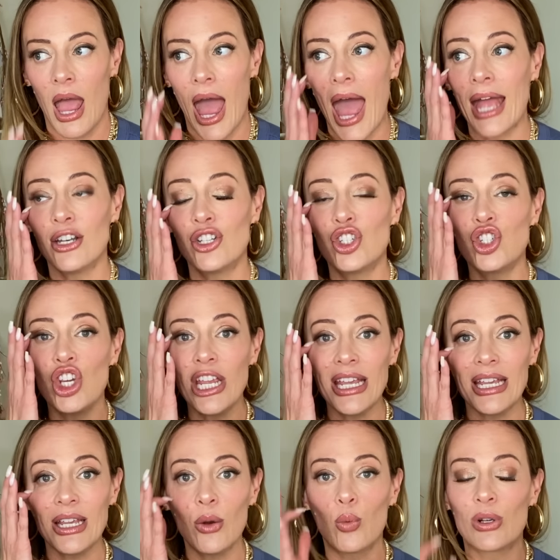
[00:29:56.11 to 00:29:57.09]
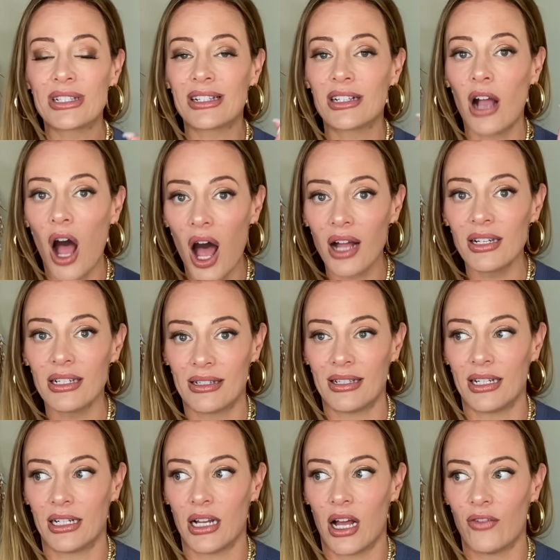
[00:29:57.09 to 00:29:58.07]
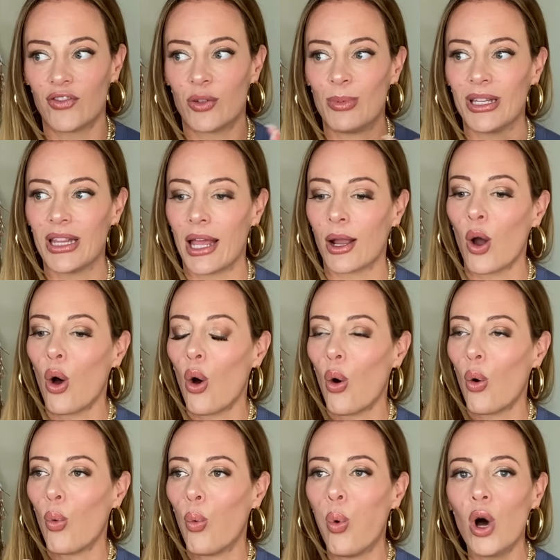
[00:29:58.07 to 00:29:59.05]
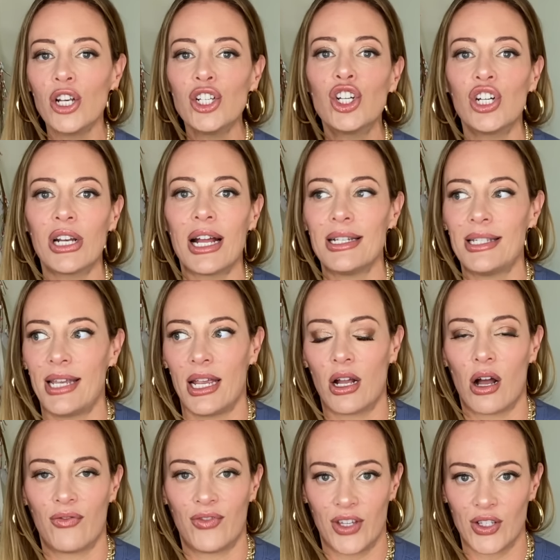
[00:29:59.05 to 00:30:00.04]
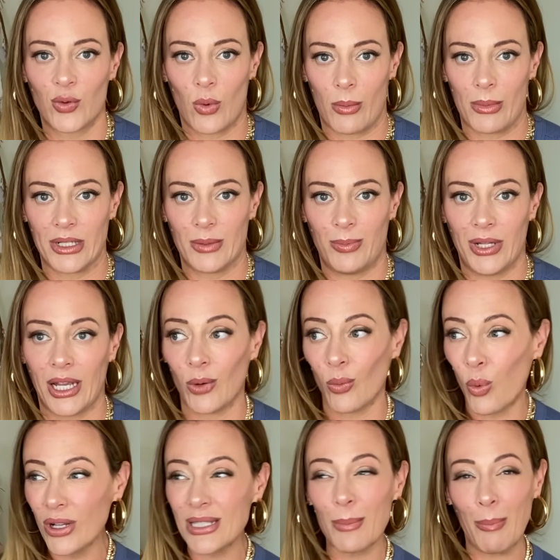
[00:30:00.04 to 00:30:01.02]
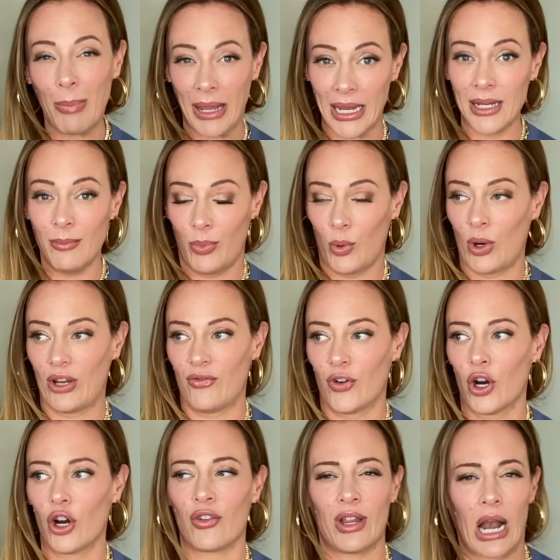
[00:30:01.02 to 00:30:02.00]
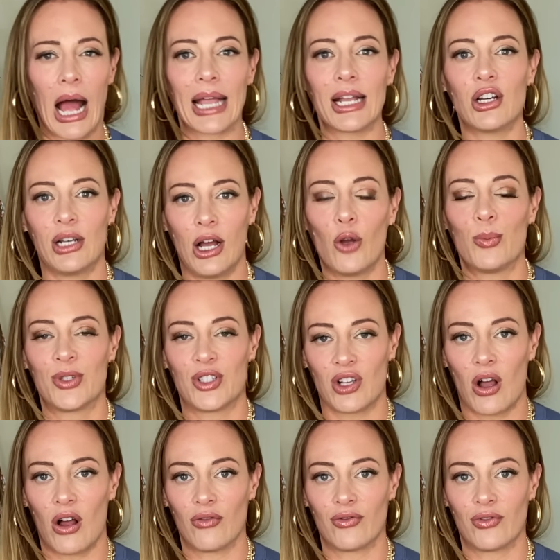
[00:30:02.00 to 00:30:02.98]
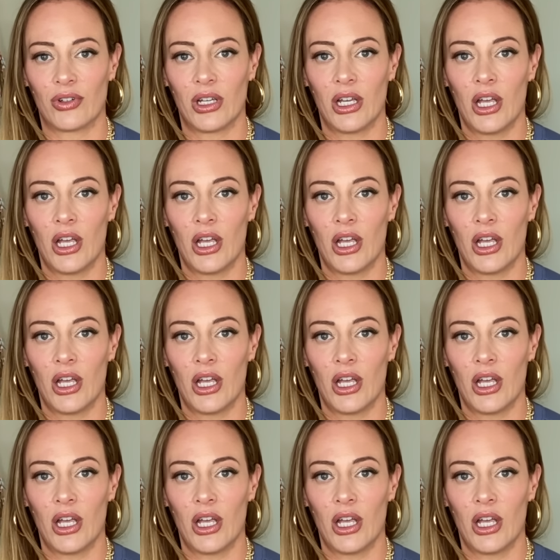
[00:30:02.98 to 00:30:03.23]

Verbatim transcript: And she was cognizant enough to be like, what could I take off this woman's plate? What's a pain point for her that I could help solve?